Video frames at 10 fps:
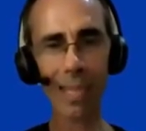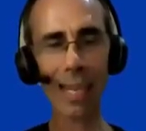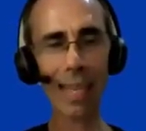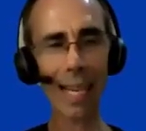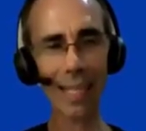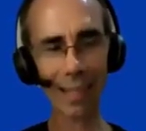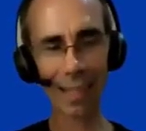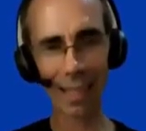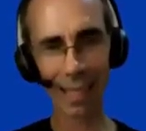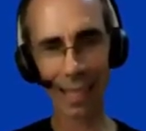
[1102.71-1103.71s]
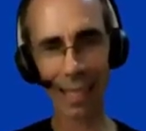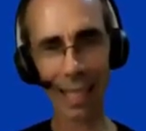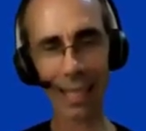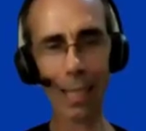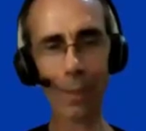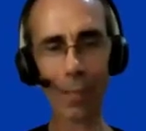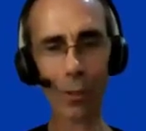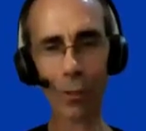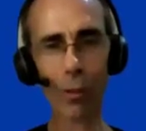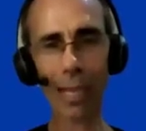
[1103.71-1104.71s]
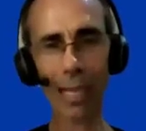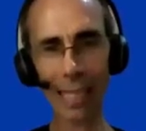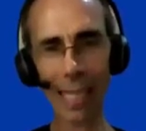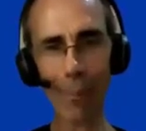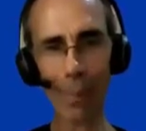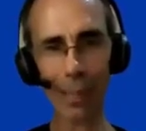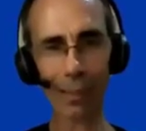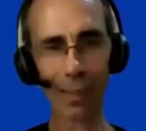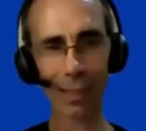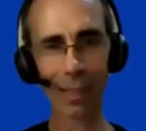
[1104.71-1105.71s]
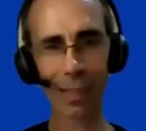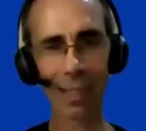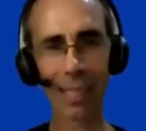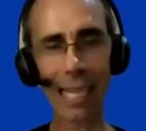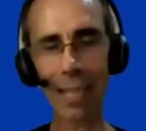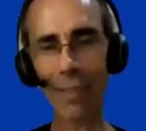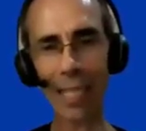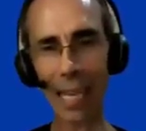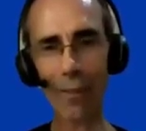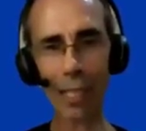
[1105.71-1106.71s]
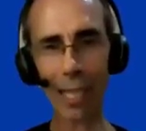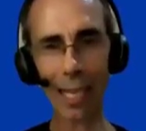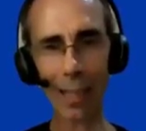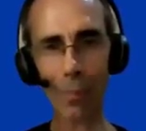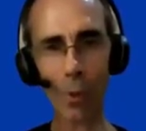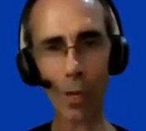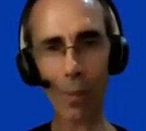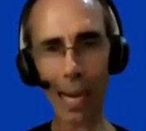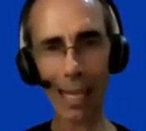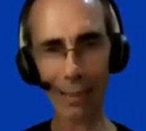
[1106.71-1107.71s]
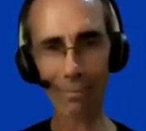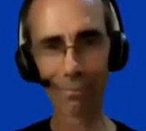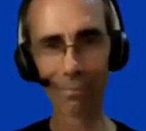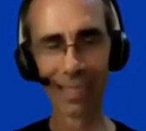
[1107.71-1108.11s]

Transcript: And then something strange happened. Navy never got the ball back.